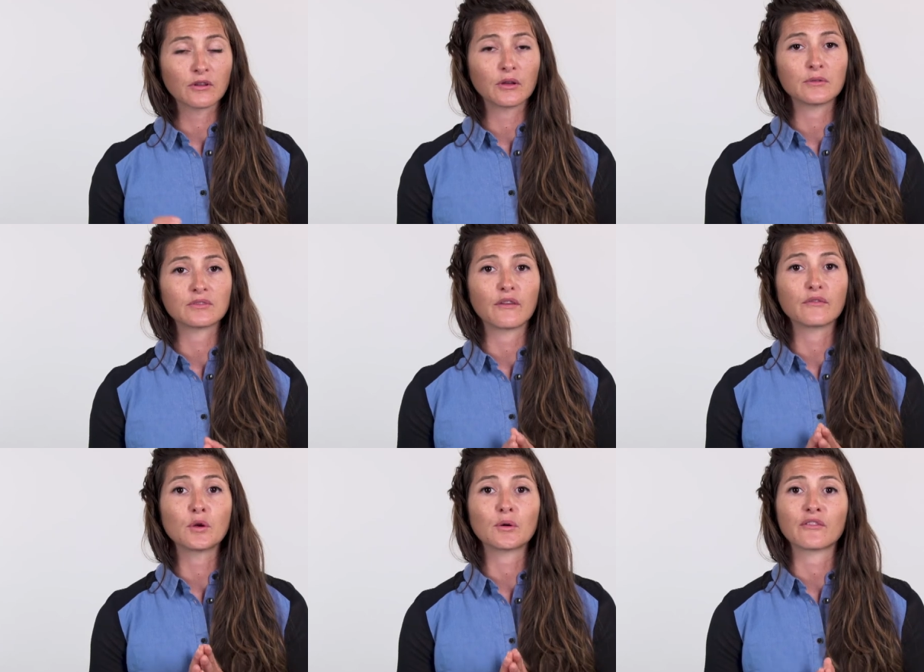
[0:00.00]
use of
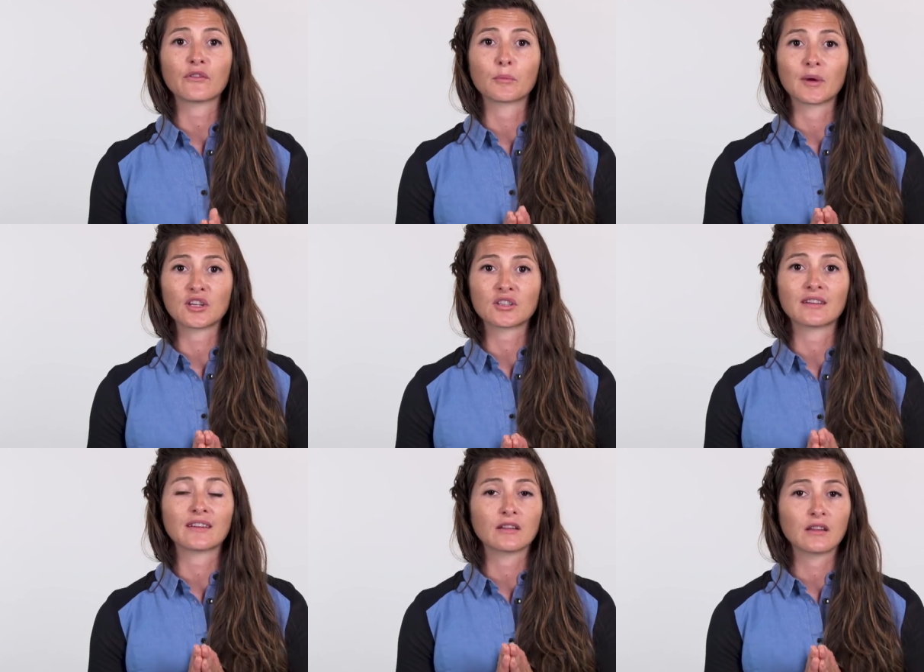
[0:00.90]
new
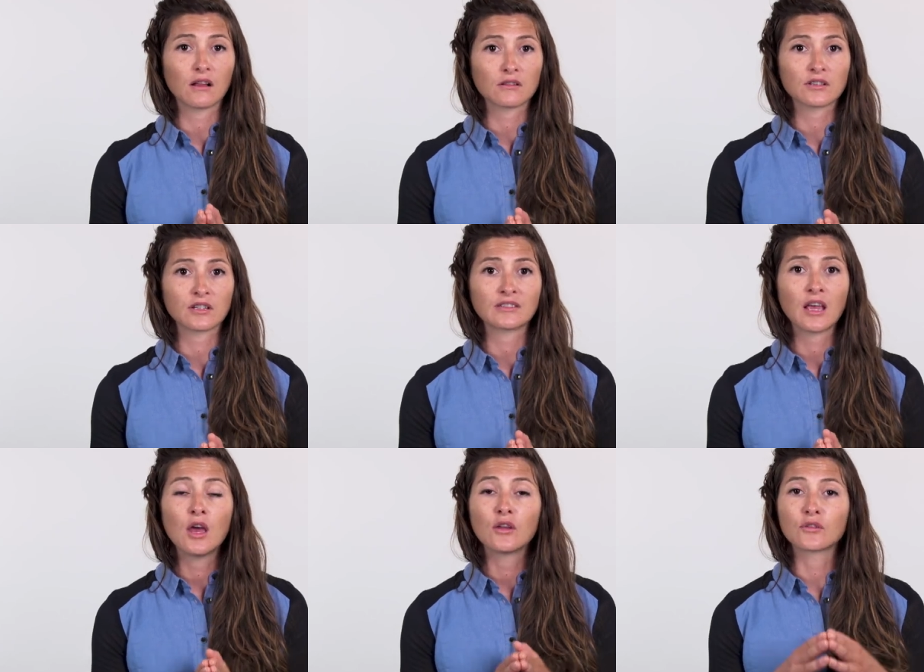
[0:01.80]
information technologies
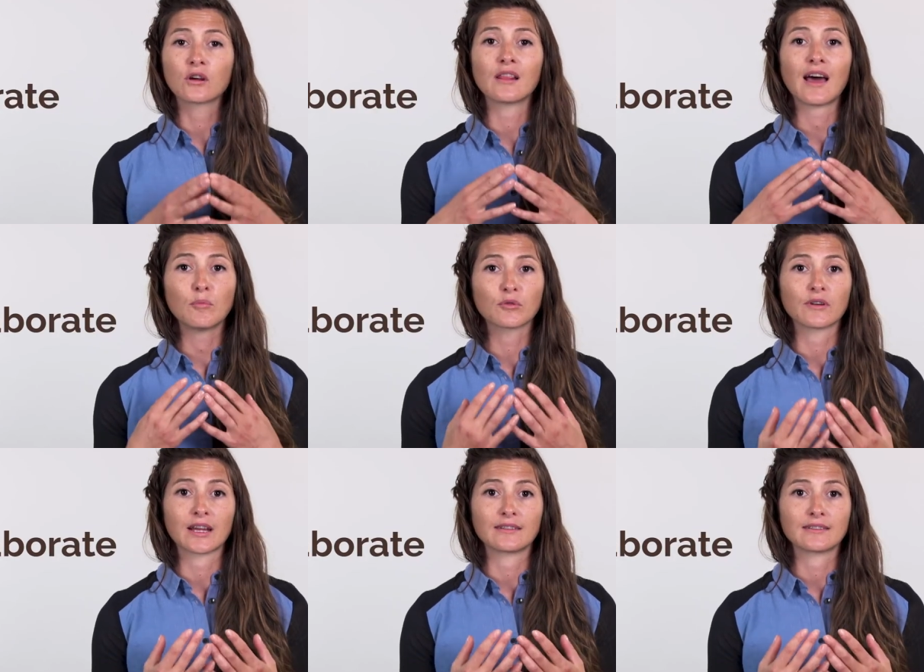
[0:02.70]
to
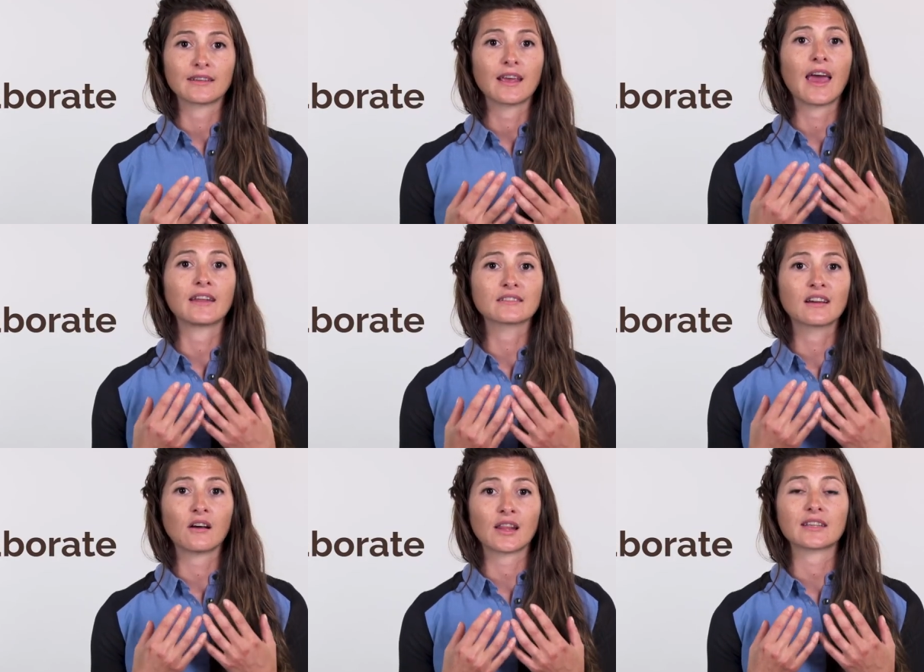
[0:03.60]
collaborate and
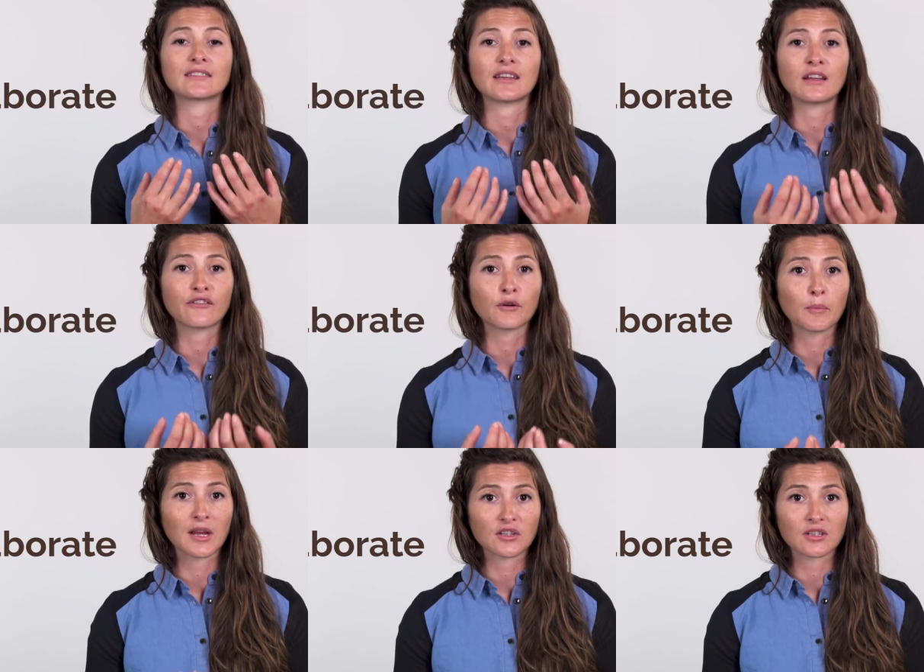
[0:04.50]
collect
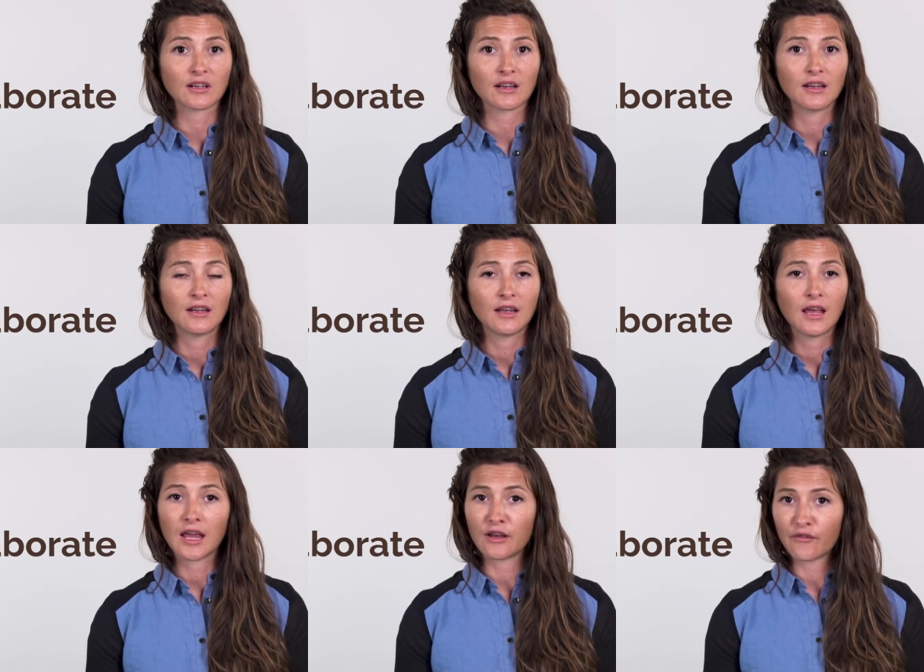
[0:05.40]
information,
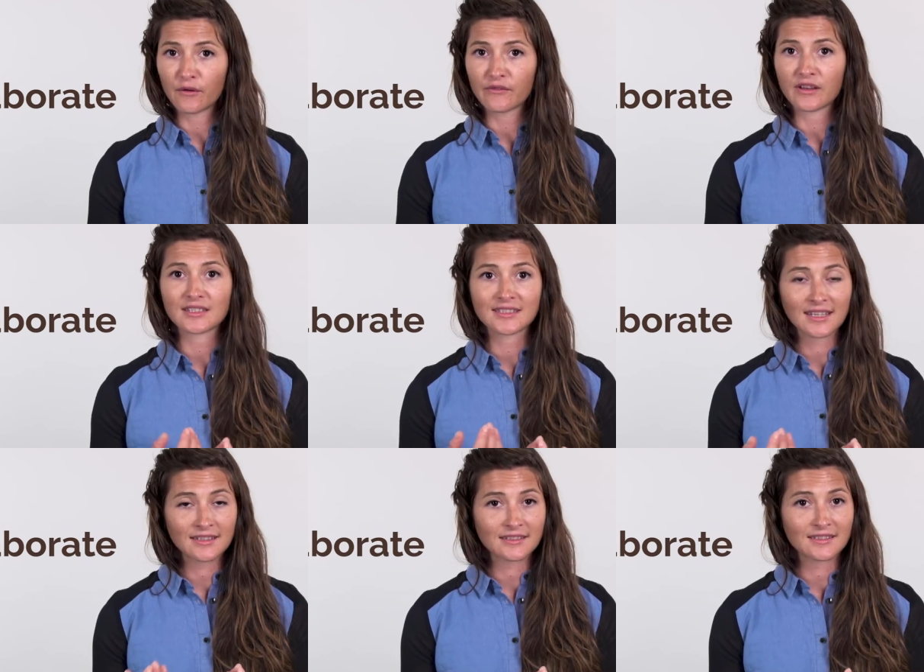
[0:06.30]
involving
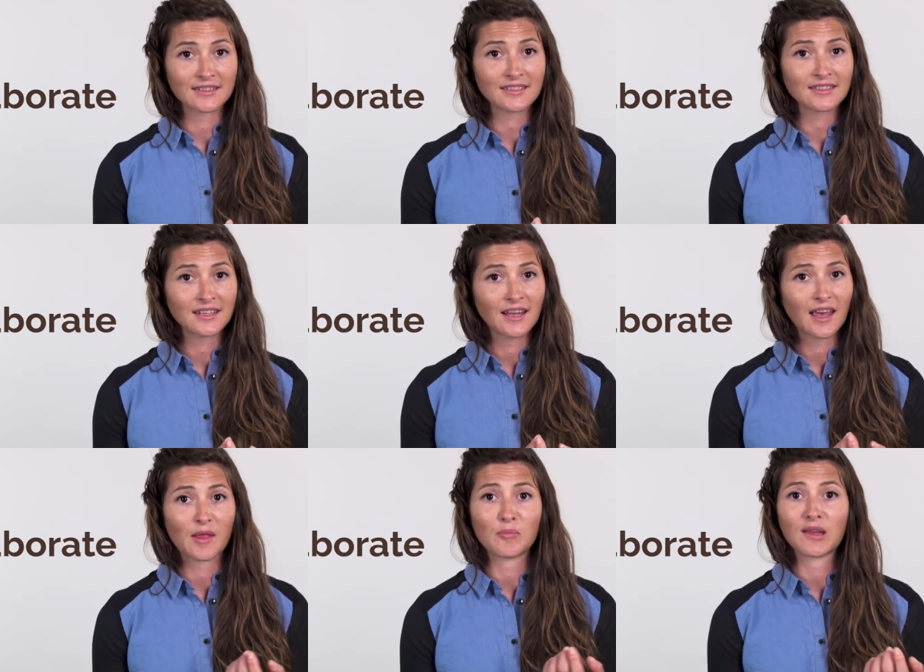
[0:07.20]
citizens
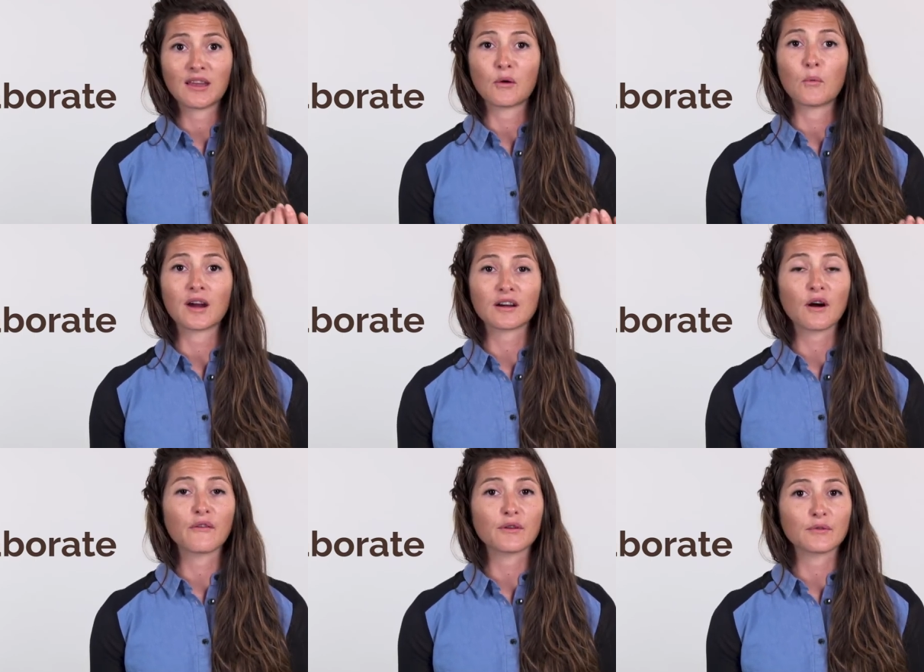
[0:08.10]
and being aware
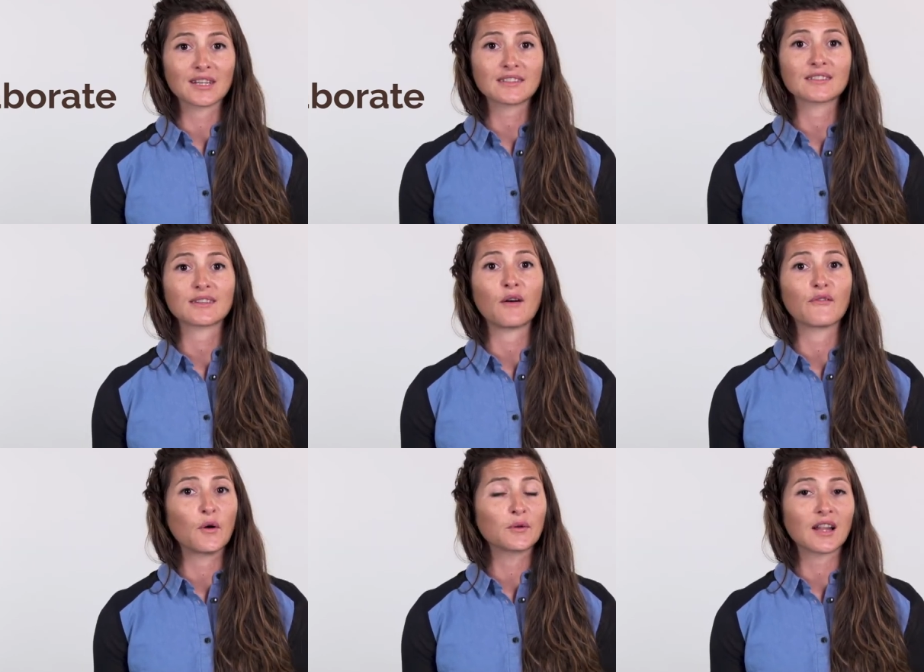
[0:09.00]
of the risks of
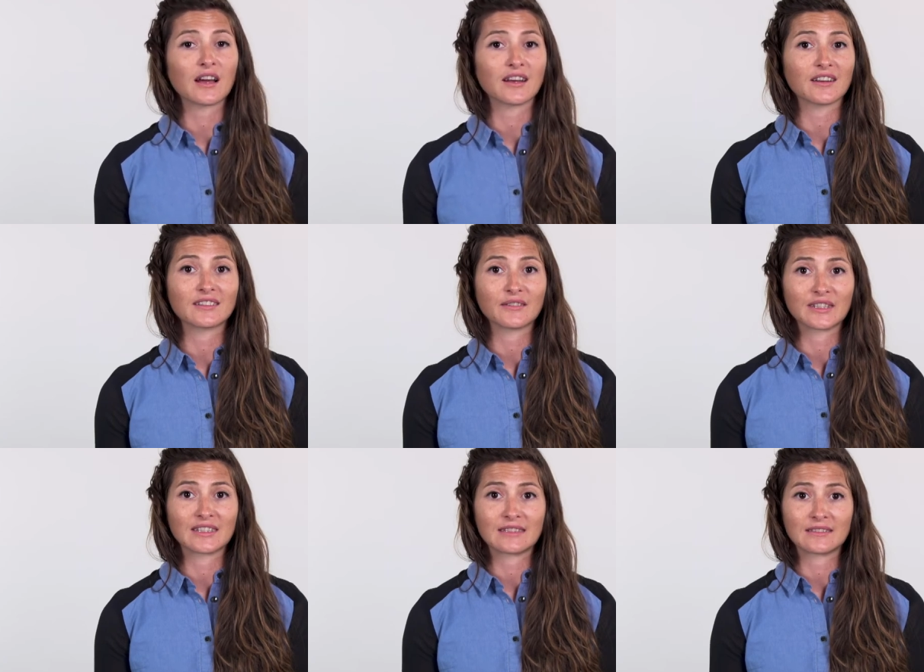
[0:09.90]
online
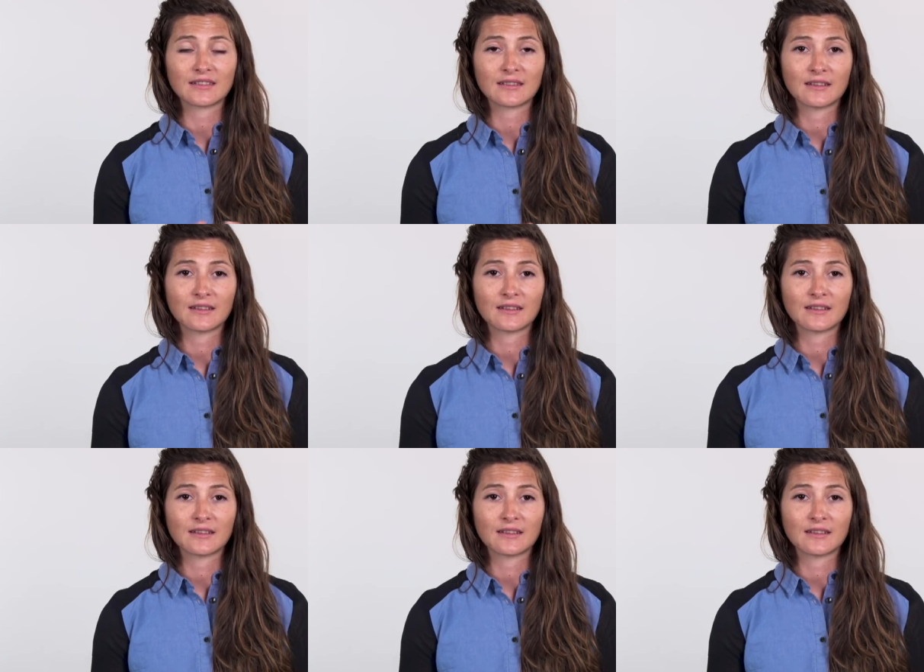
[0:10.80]
activities.